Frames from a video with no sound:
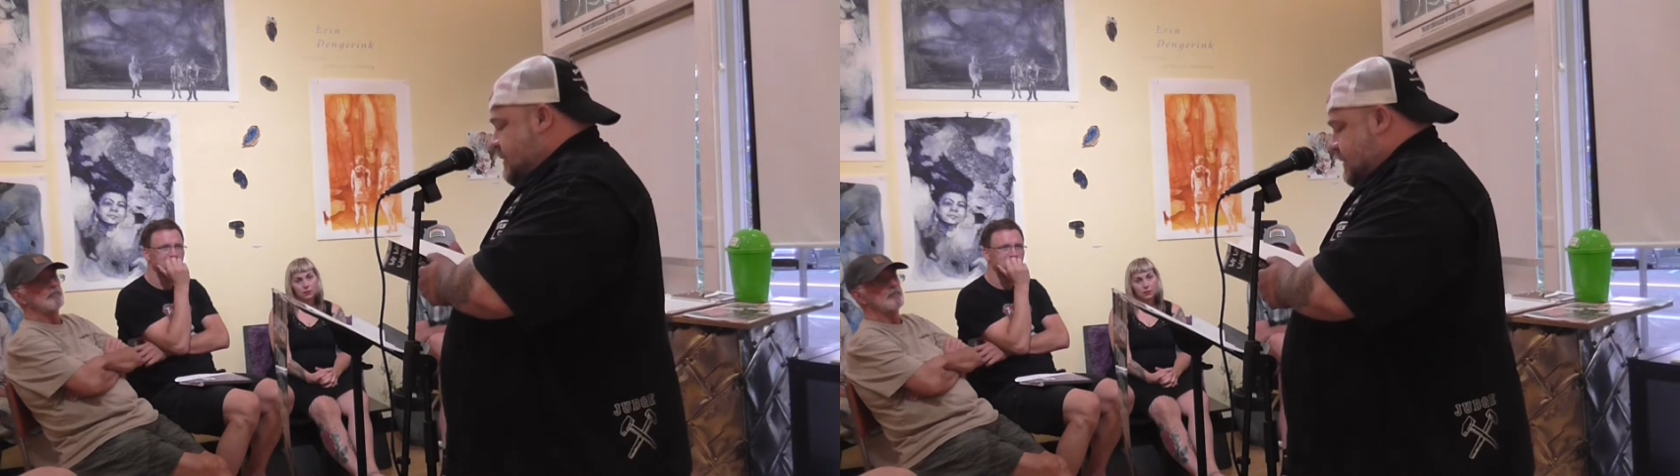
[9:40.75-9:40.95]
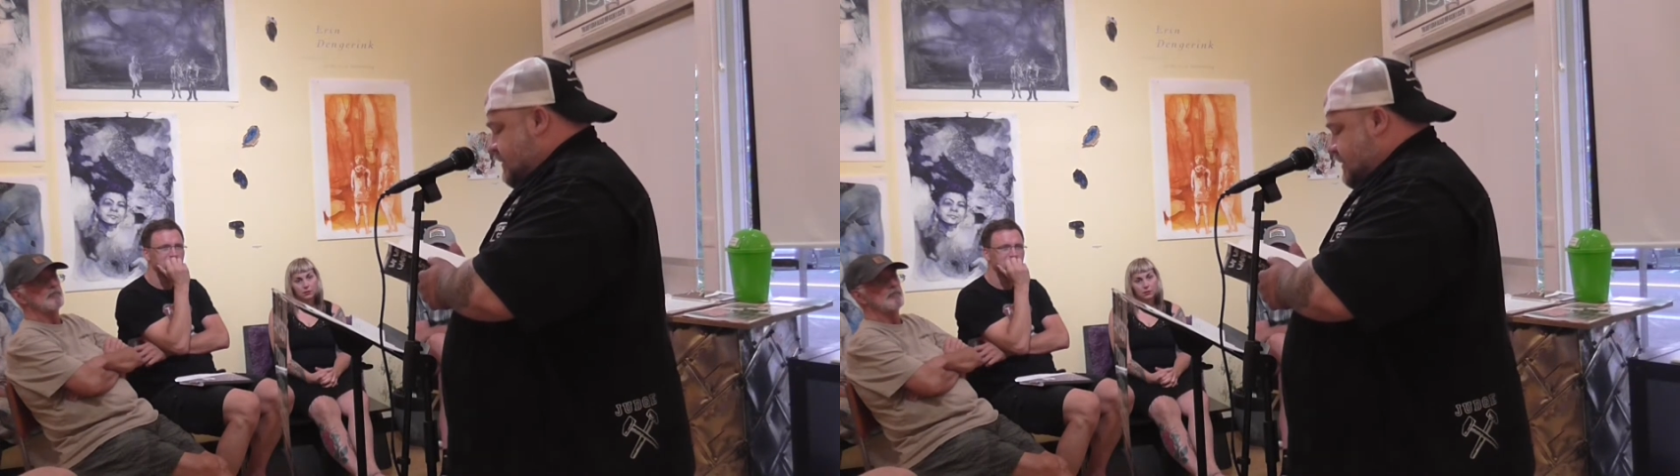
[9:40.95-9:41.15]

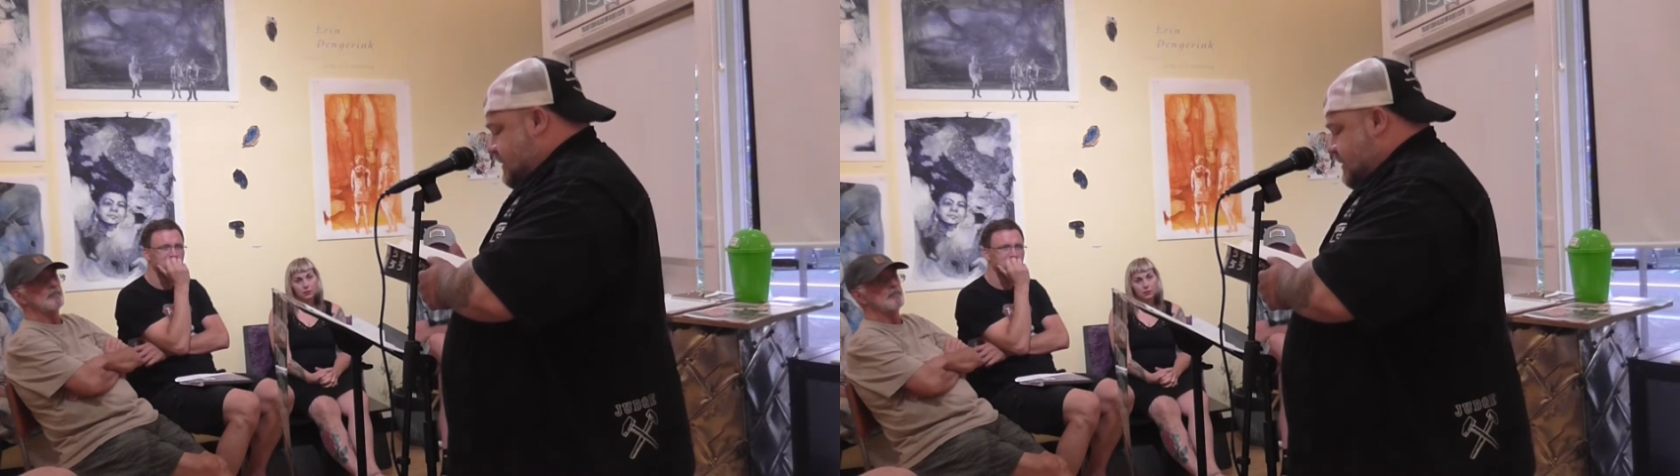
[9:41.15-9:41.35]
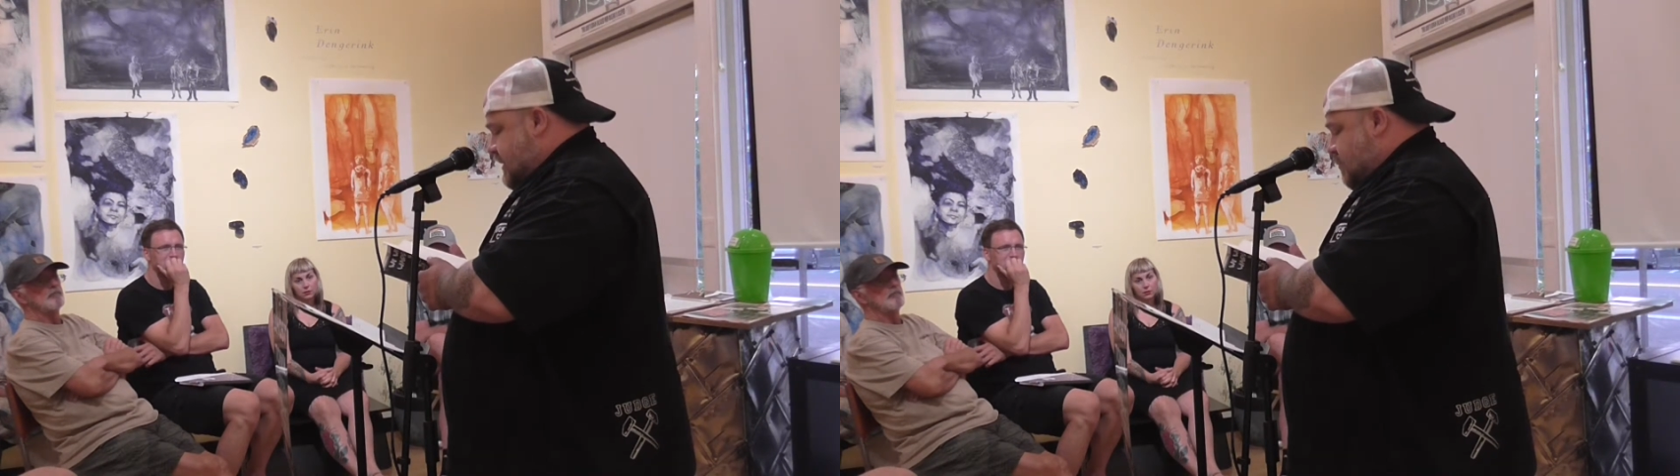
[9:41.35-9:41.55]
there's
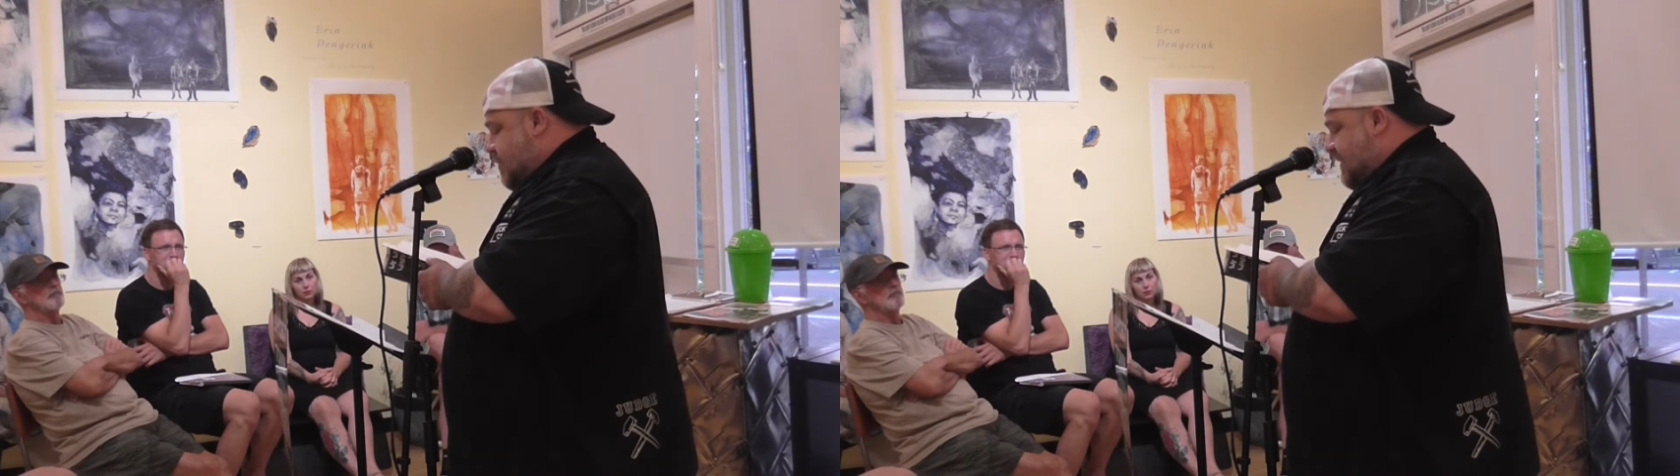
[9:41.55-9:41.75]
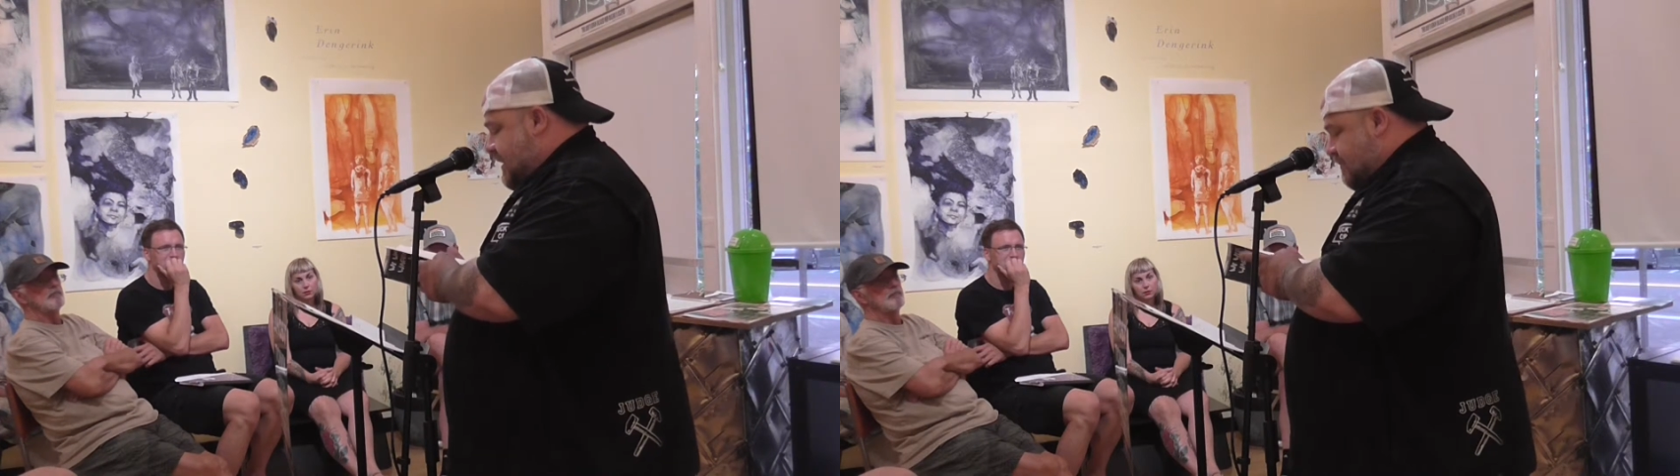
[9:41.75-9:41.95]
this
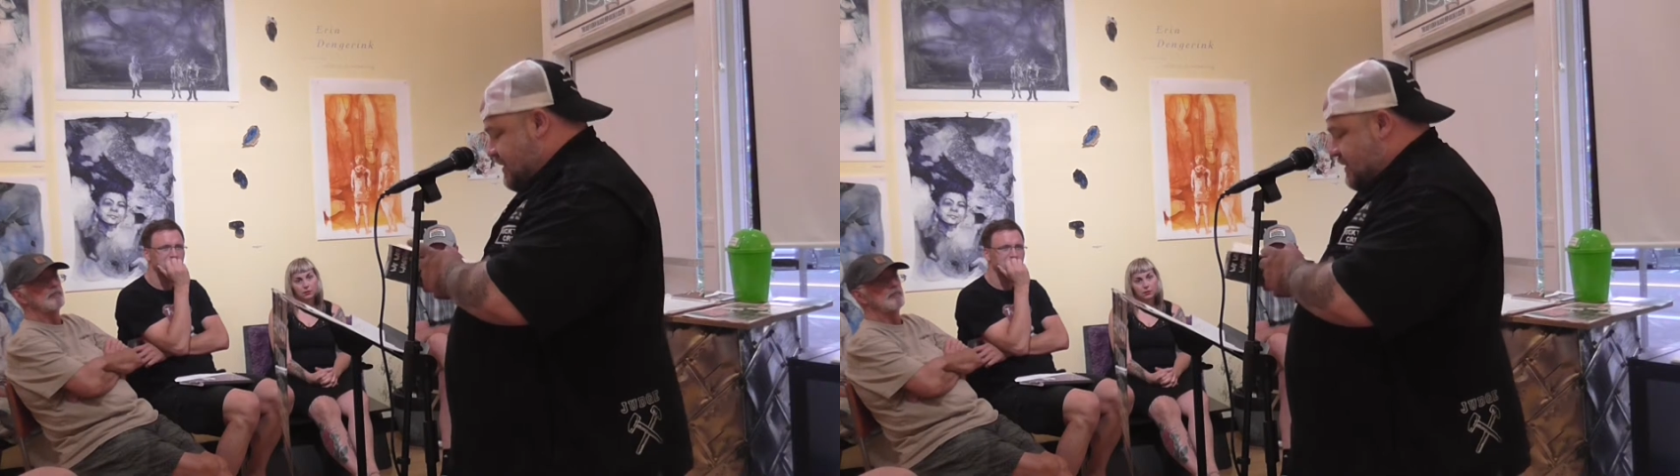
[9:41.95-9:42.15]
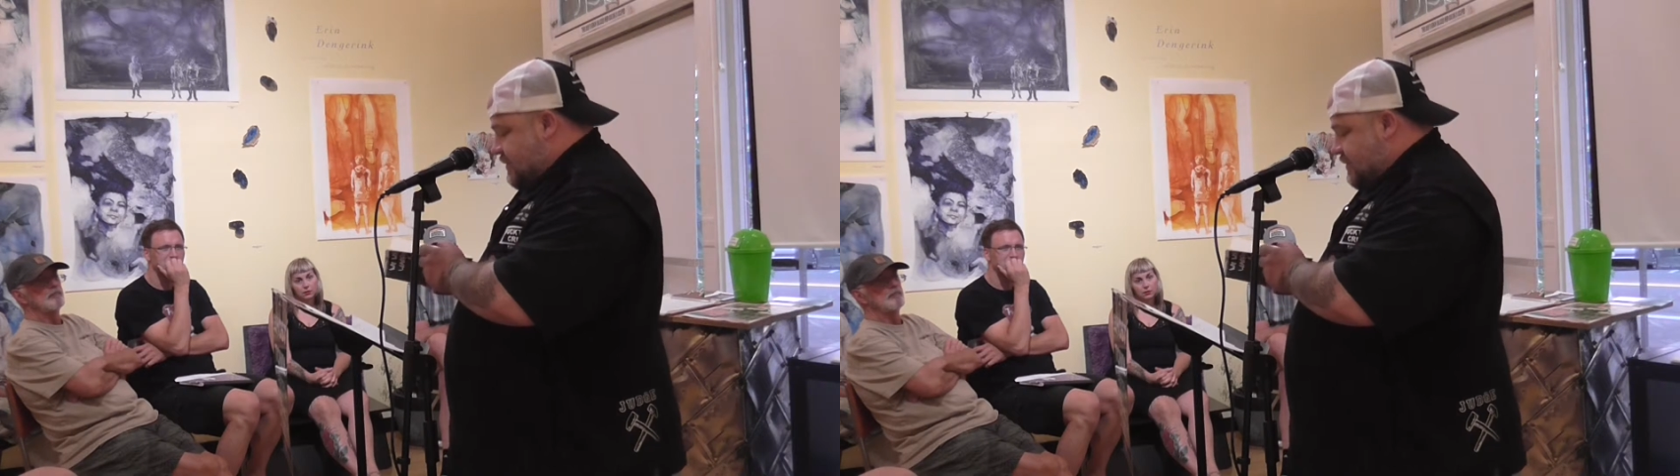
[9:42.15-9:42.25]
woman that comes